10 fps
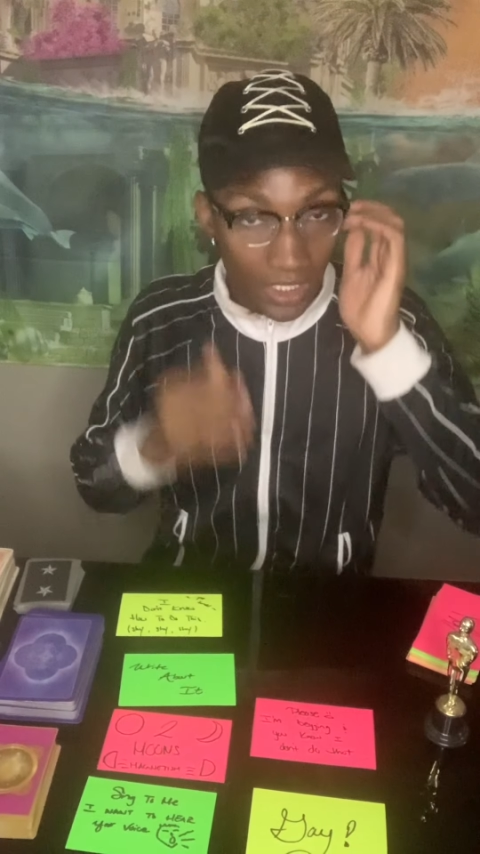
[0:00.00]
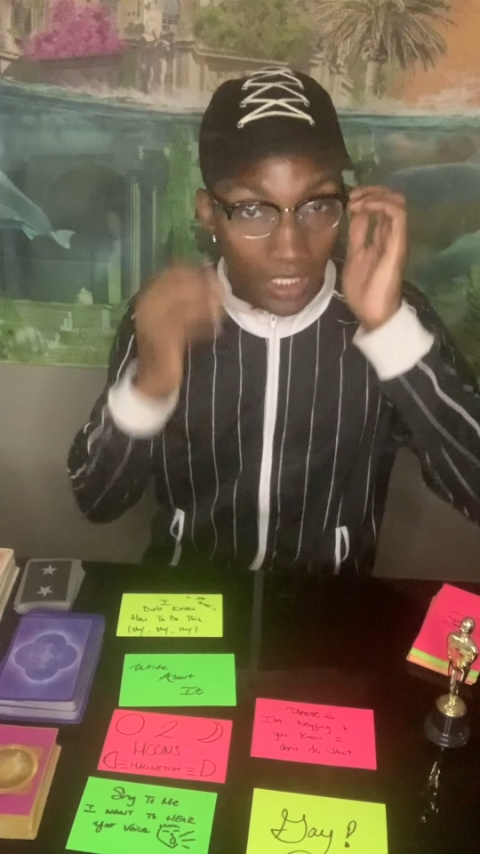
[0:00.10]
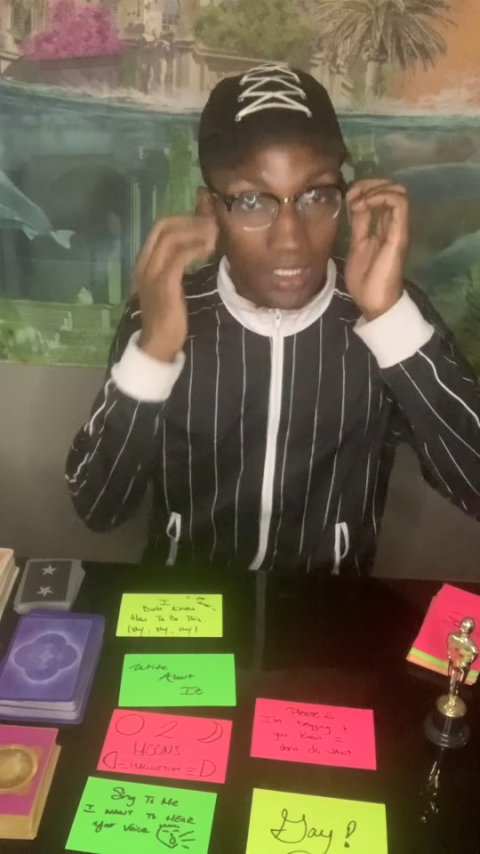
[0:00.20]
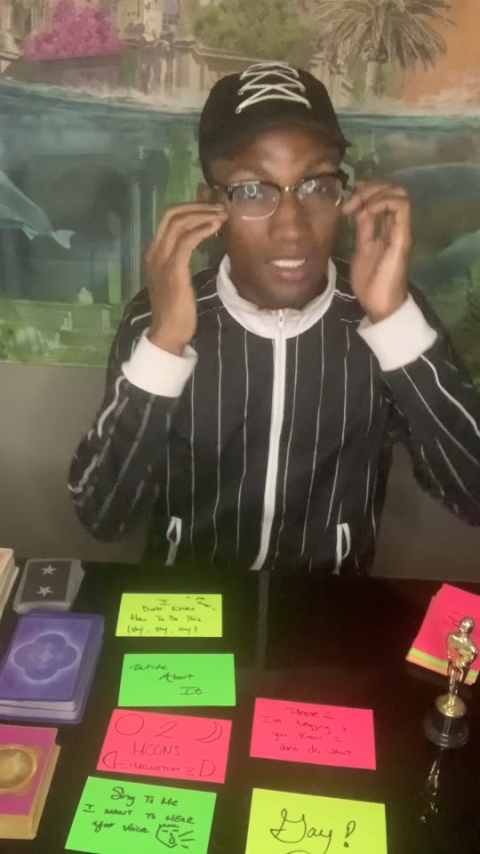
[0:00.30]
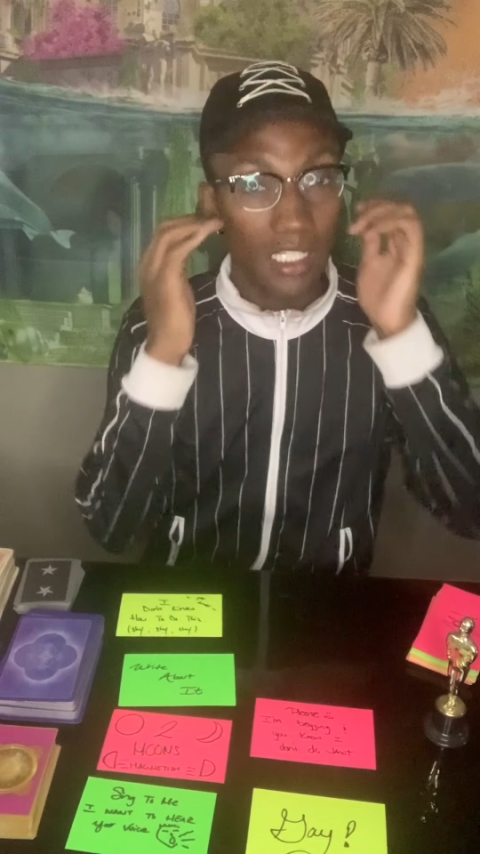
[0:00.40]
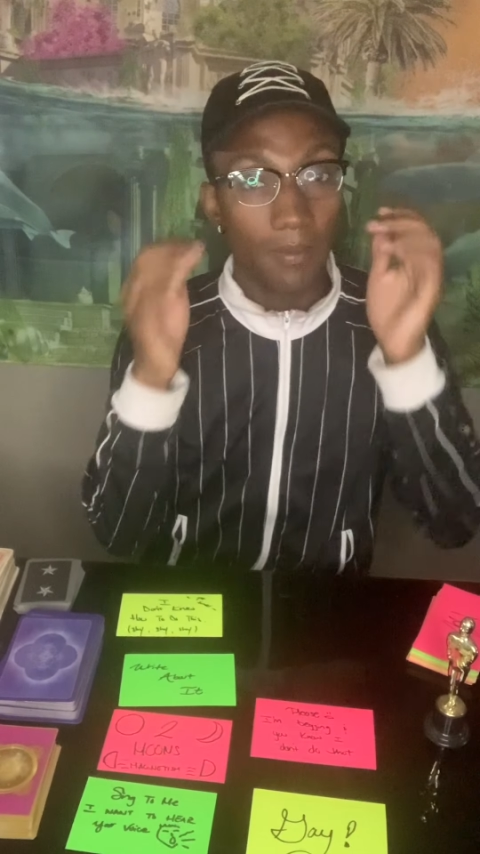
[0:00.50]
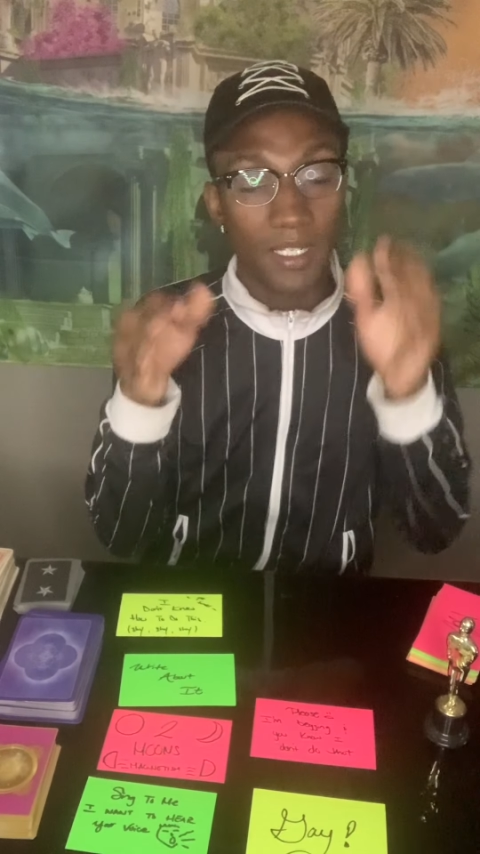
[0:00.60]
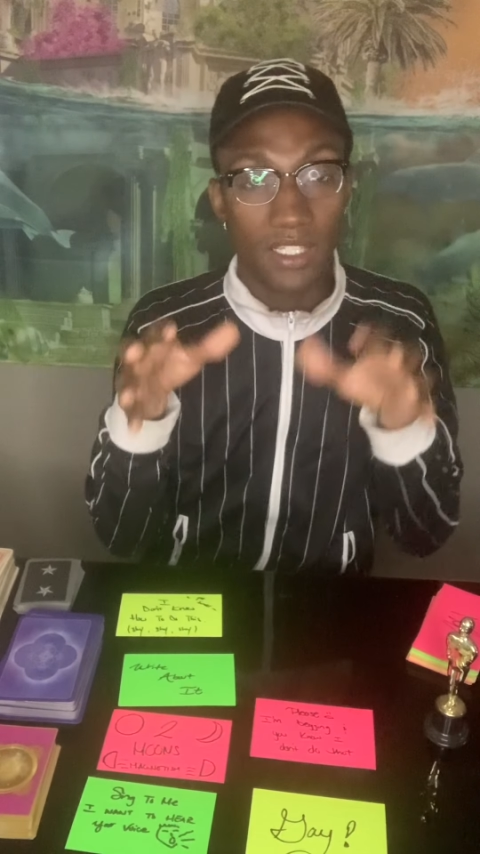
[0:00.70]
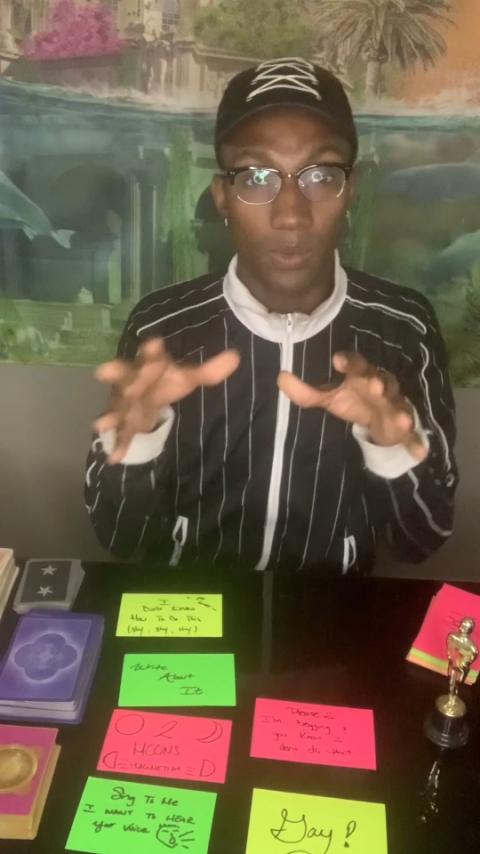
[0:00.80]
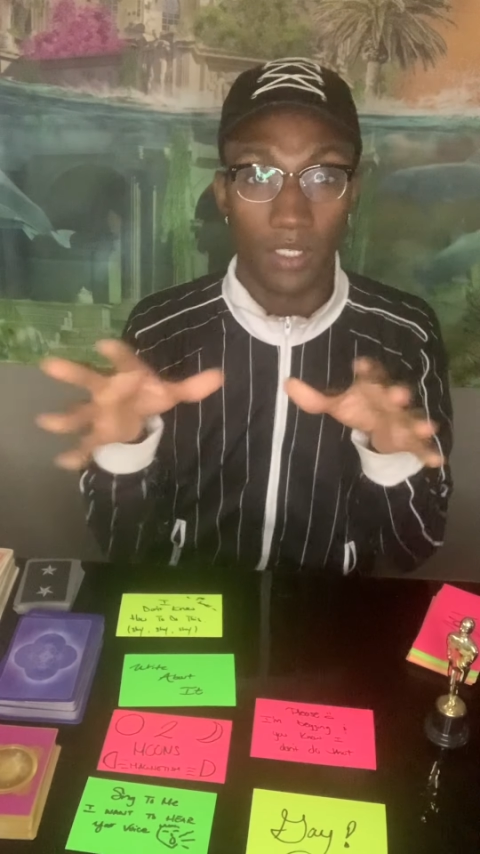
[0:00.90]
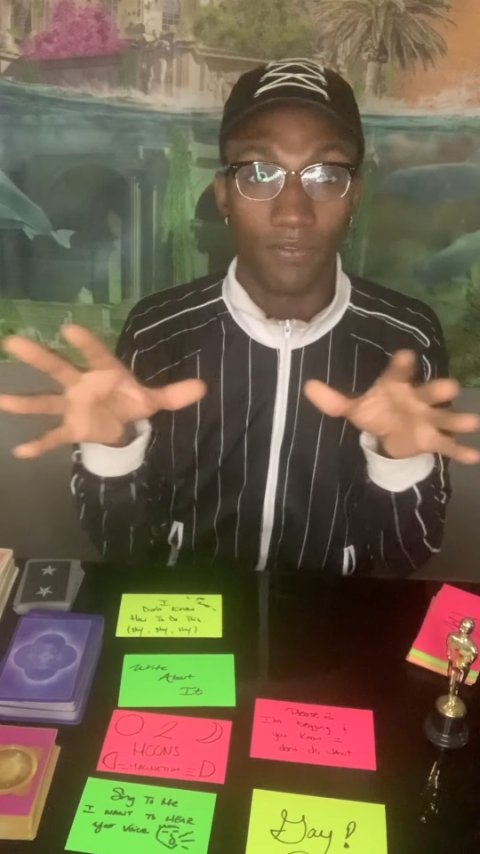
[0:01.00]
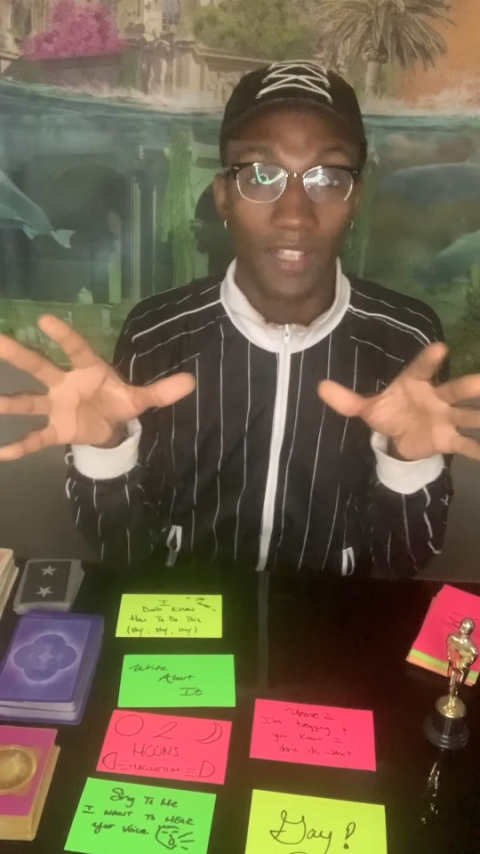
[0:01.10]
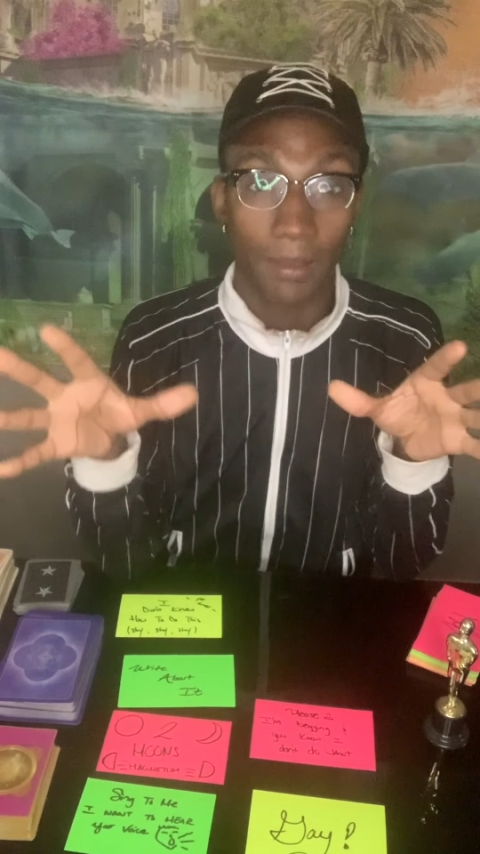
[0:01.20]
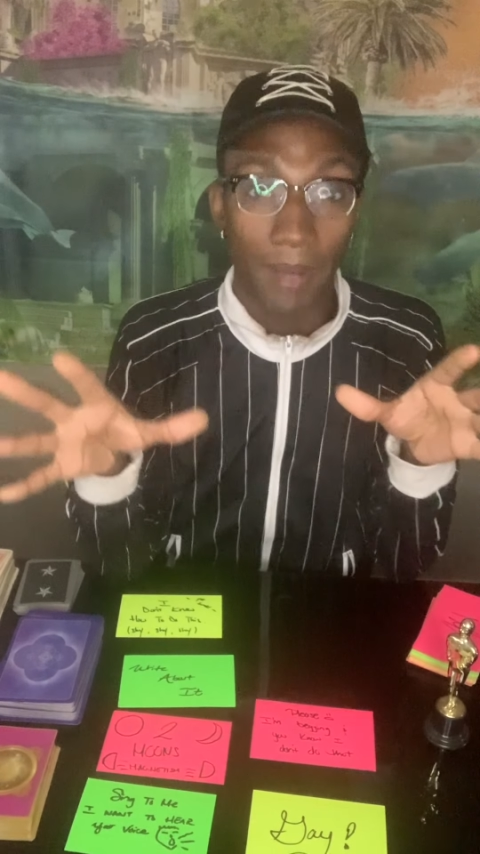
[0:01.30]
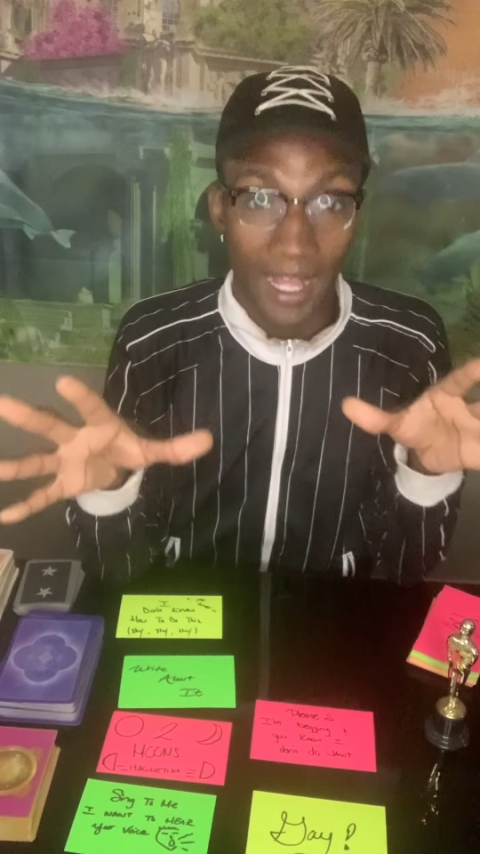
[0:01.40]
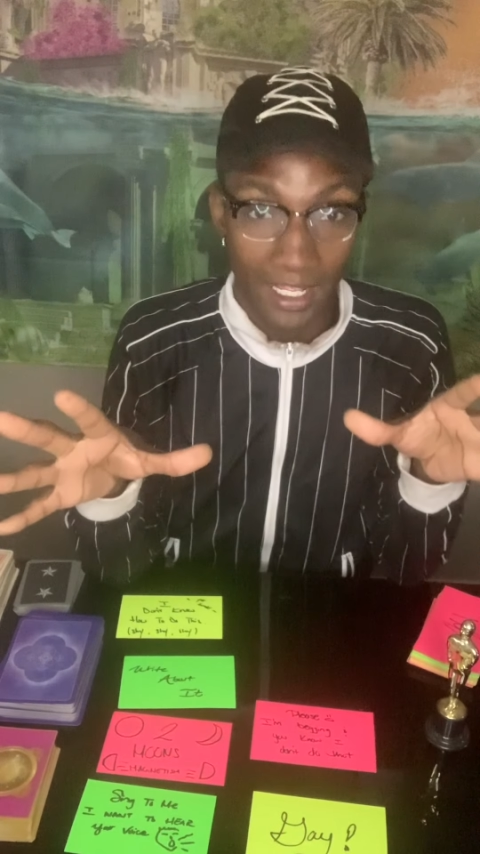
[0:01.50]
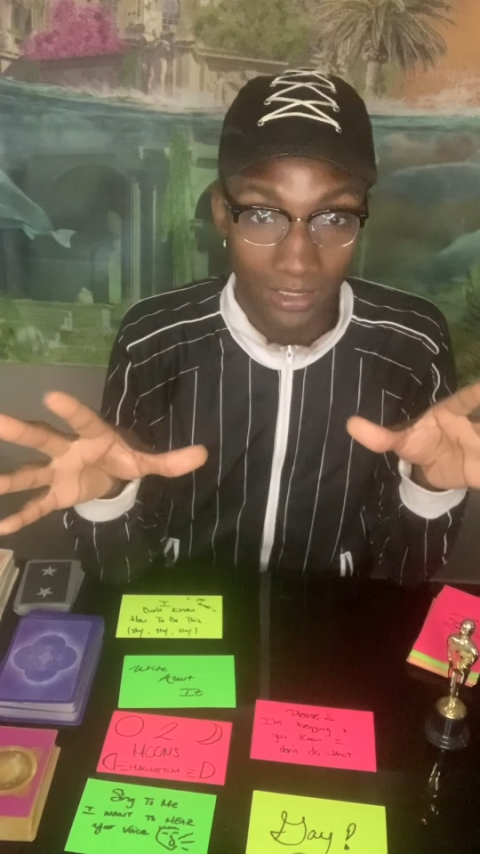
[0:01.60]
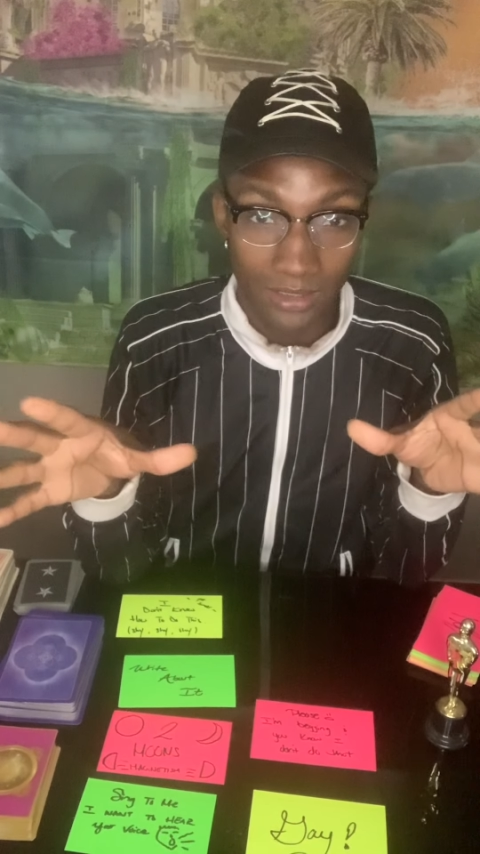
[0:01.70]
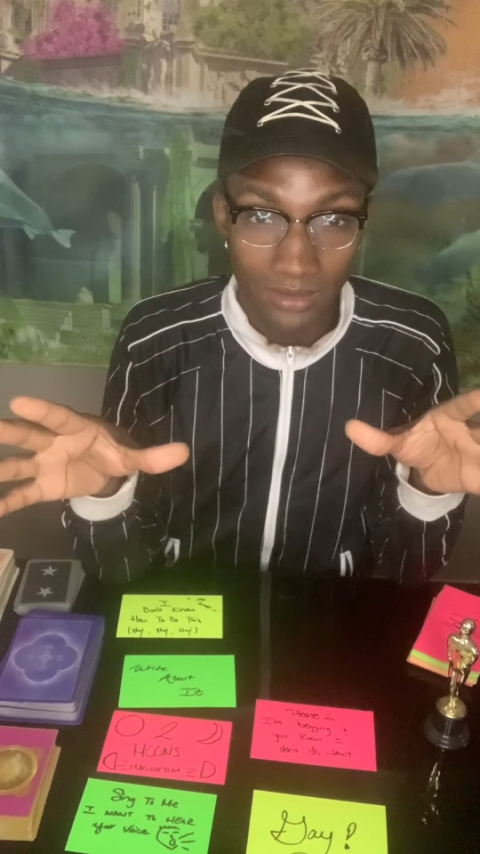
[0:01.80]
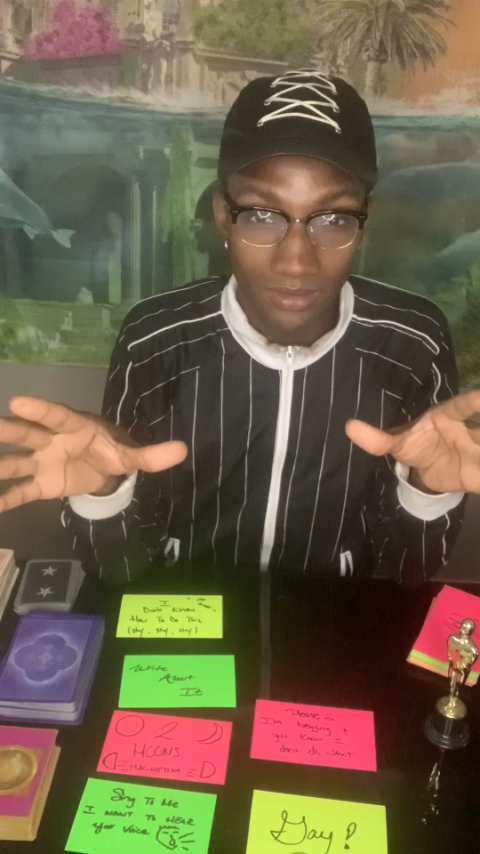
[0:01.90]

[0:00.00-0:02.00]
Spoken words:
This could be a twin flame pile,